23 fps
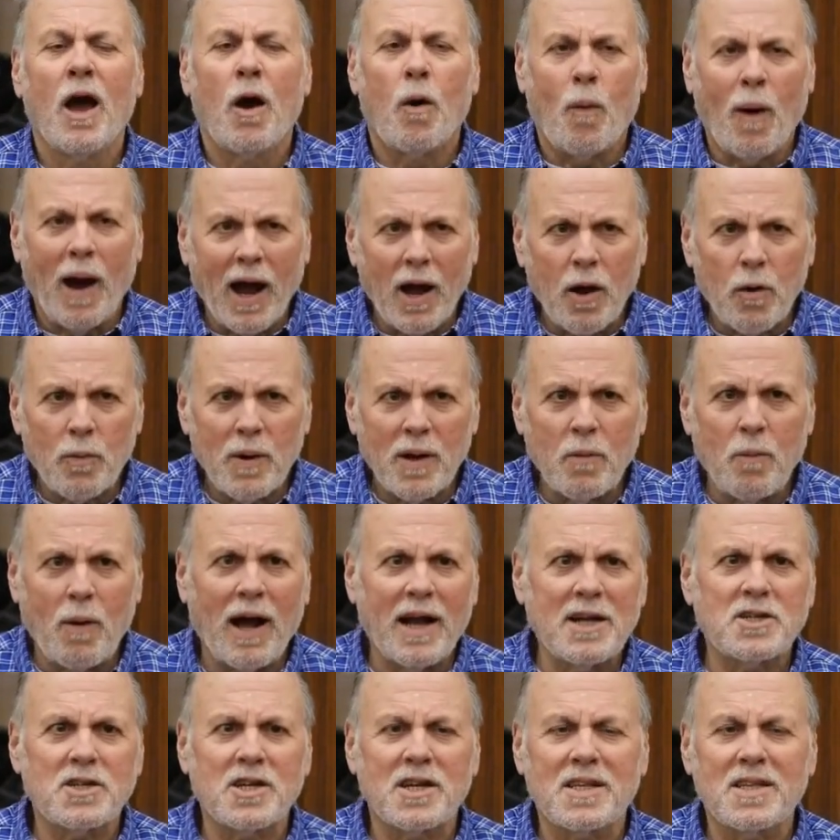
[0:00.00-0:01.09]
Why are we
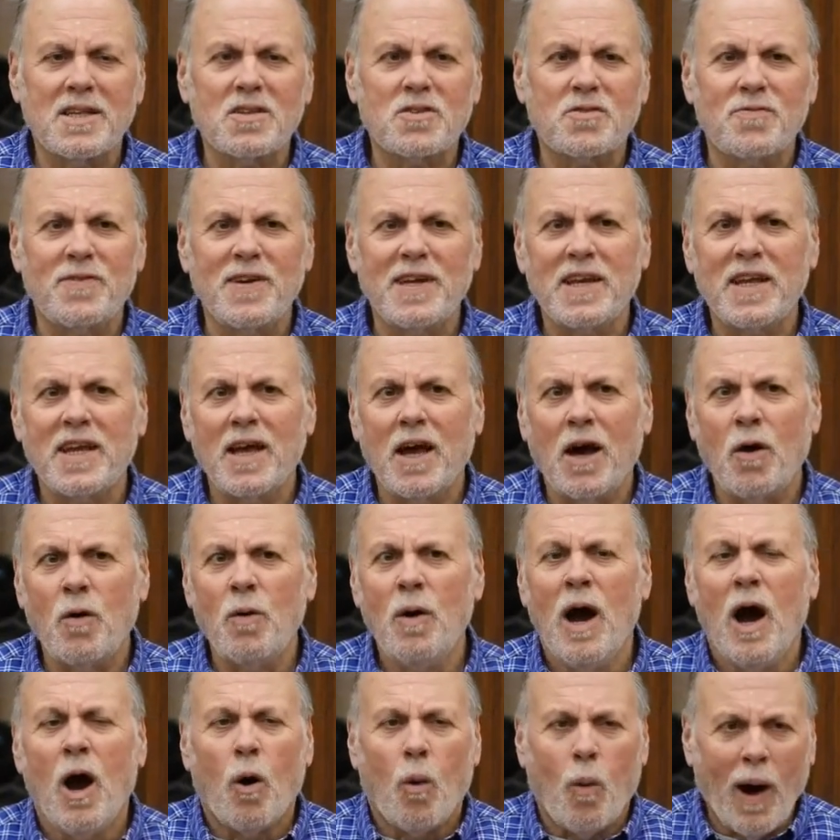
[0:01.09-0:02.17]
watching this video?
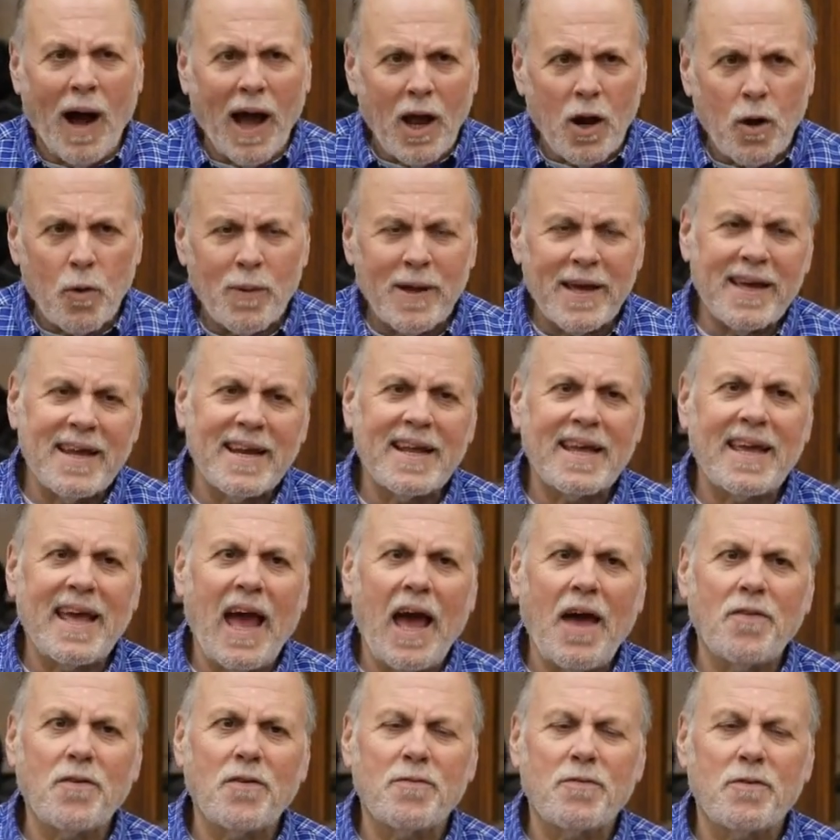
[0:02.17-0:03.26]
Why are we going to
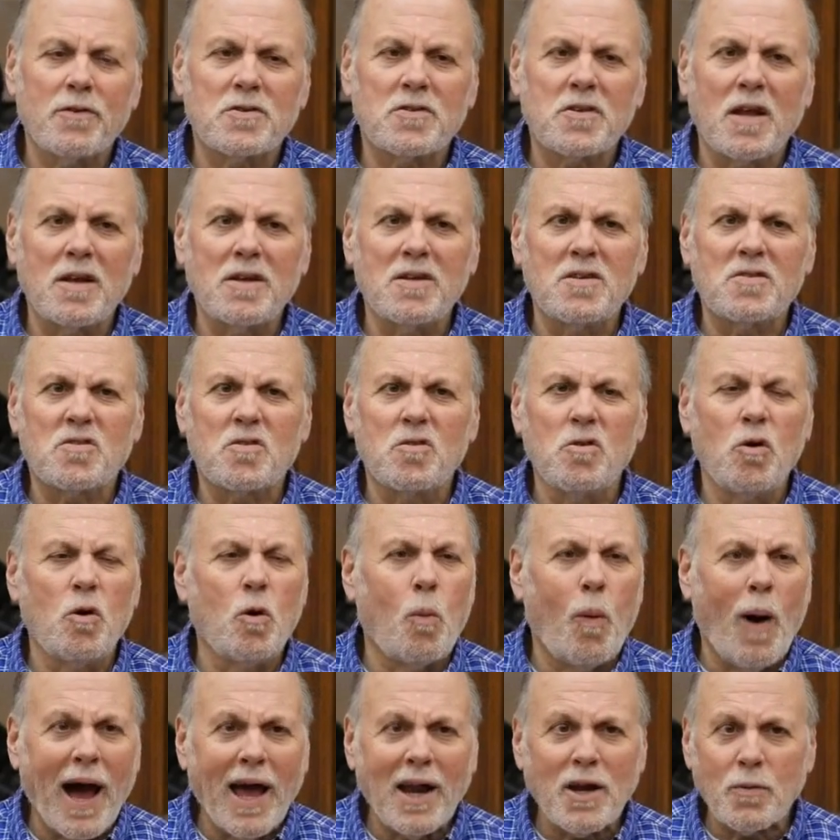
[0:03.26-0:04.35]
gather for Sunday
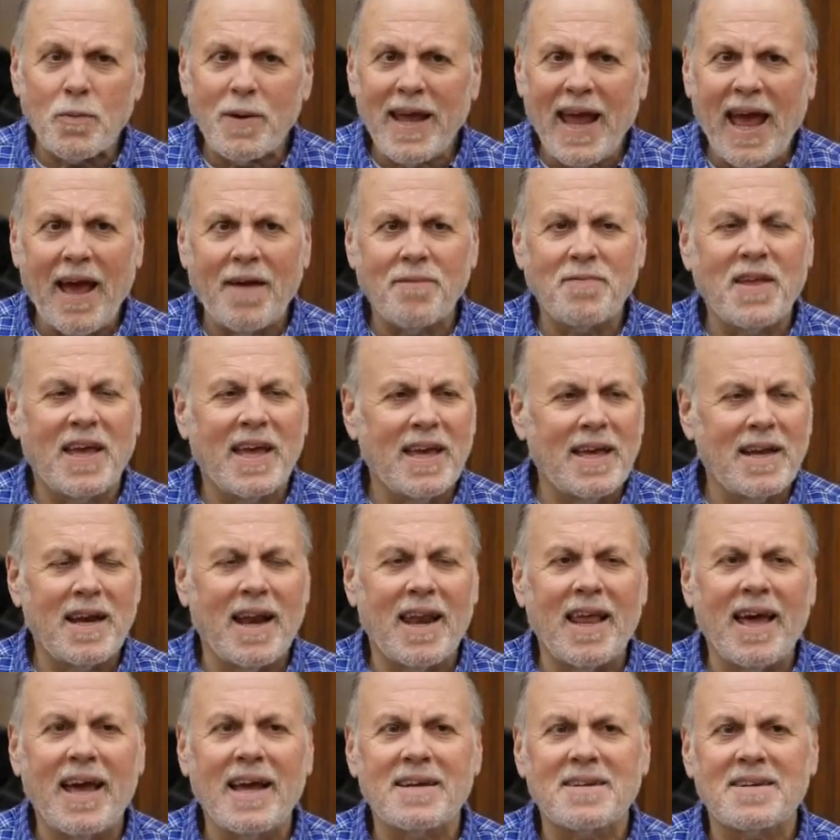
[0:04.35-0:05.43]
school? Why do we have the
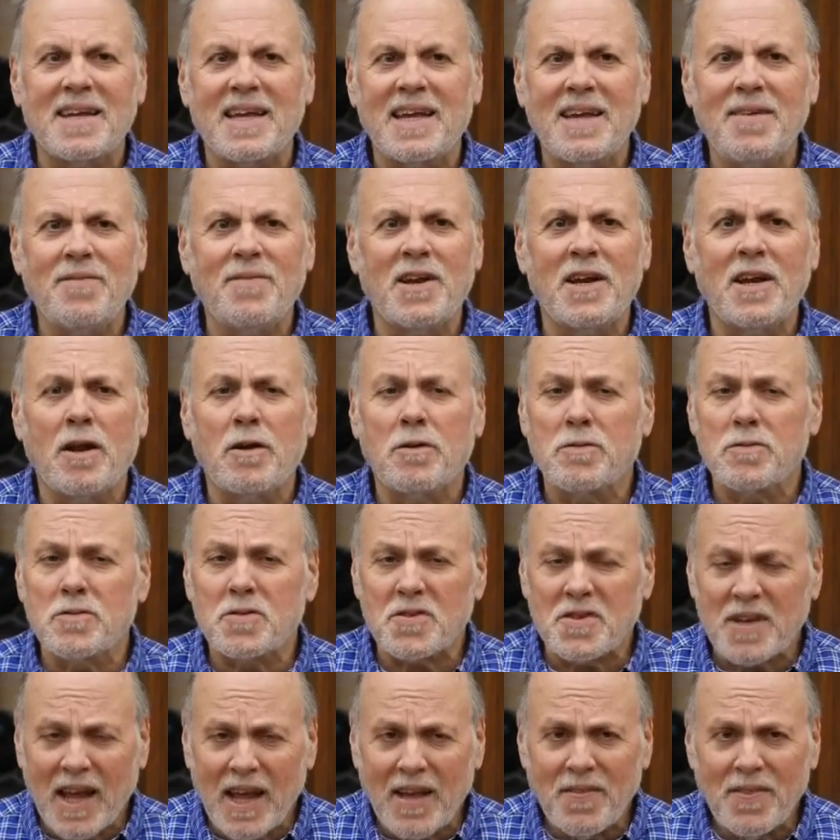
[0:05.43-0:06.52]
intellect to even
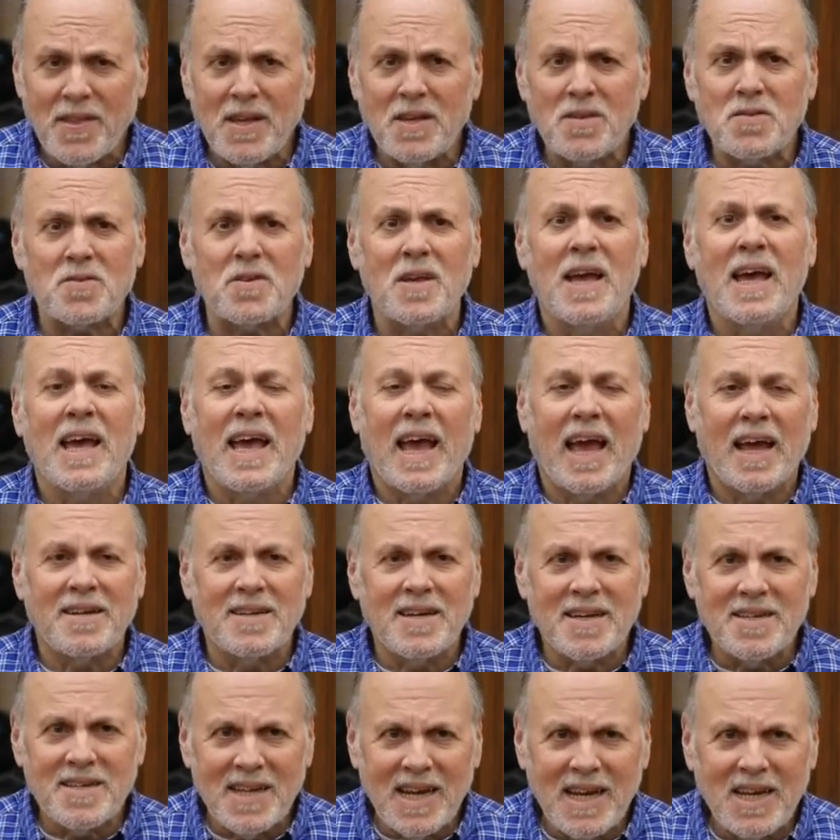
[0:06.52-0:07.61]
understand this and
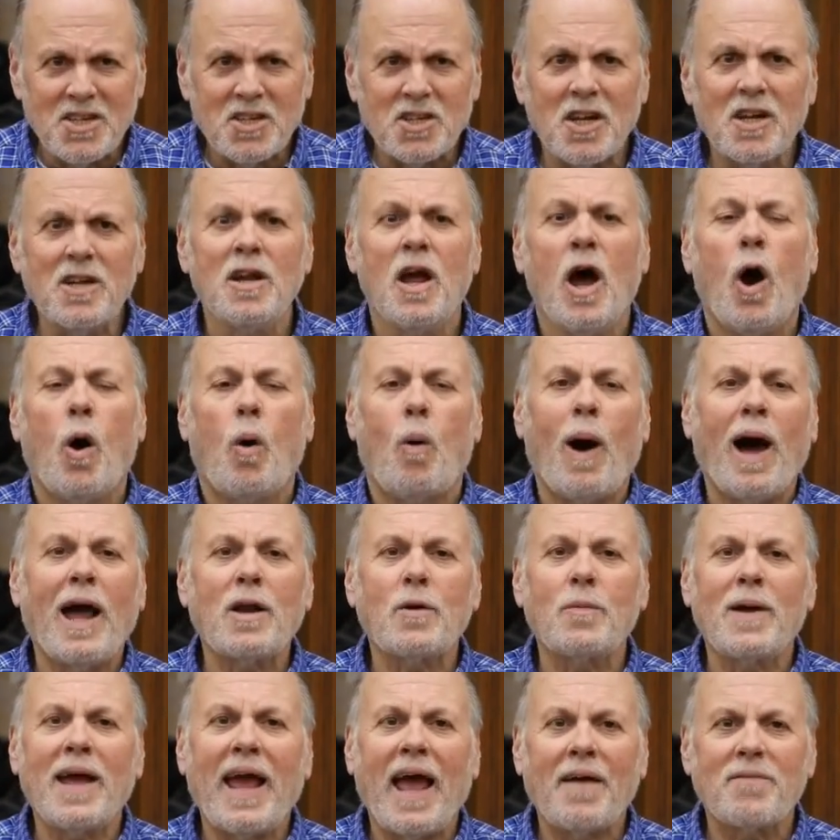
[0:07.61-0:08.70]
to teach it? Why
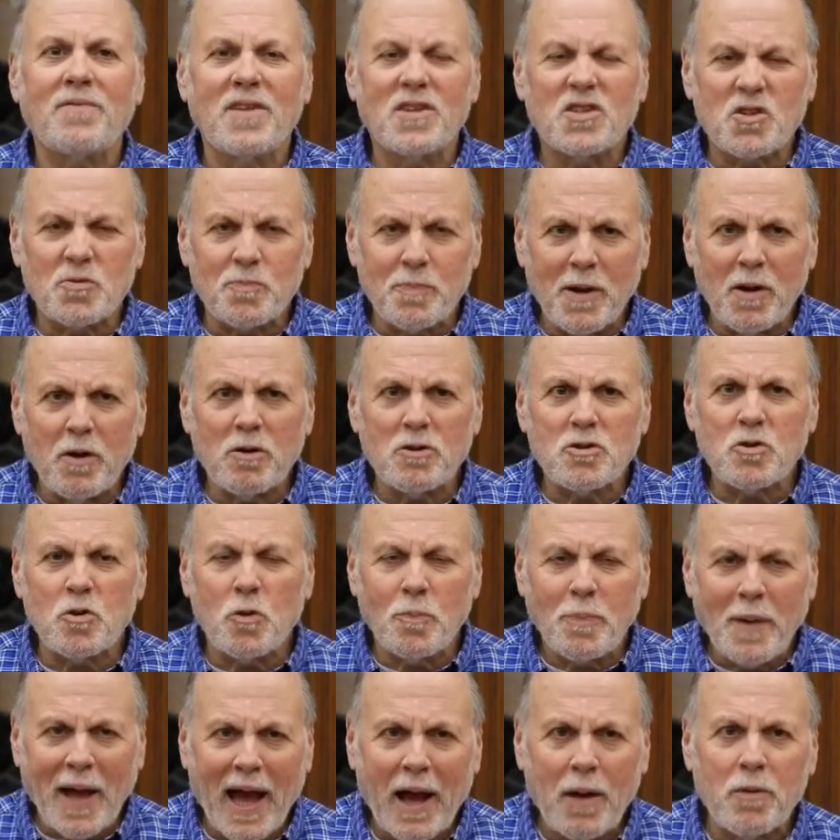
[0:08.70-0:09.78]
do we have the spiritual
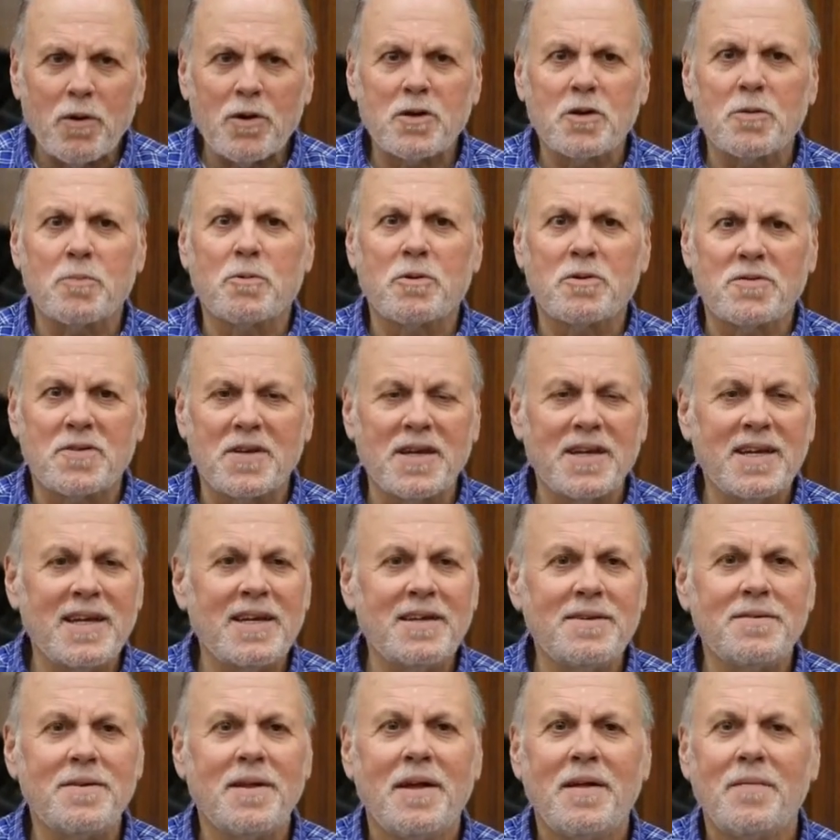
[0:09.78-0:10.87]
power to present
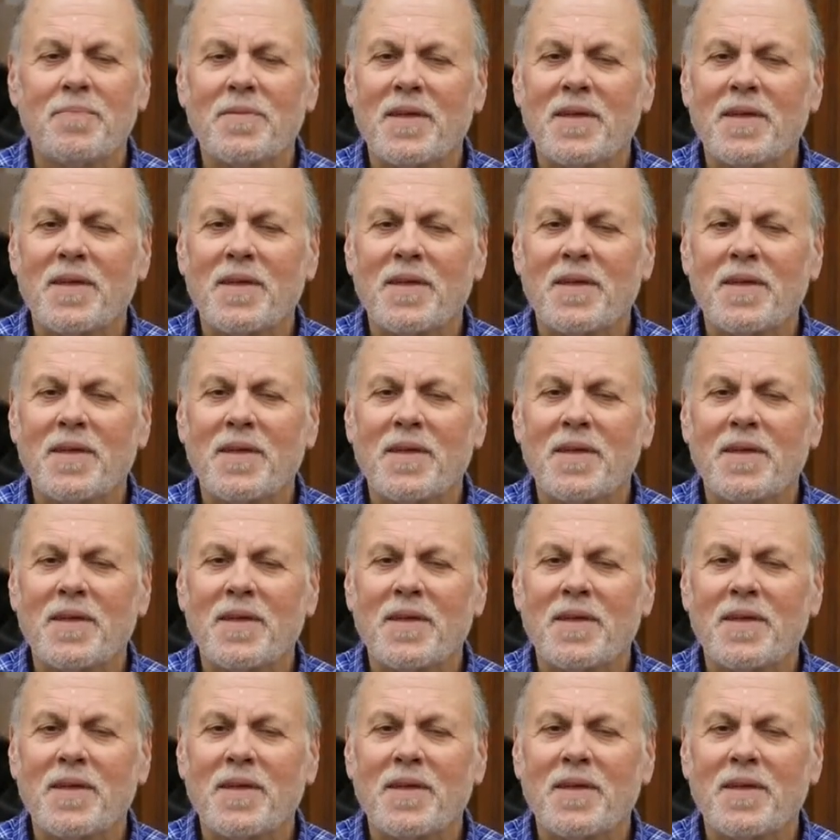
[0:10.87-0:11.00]
it?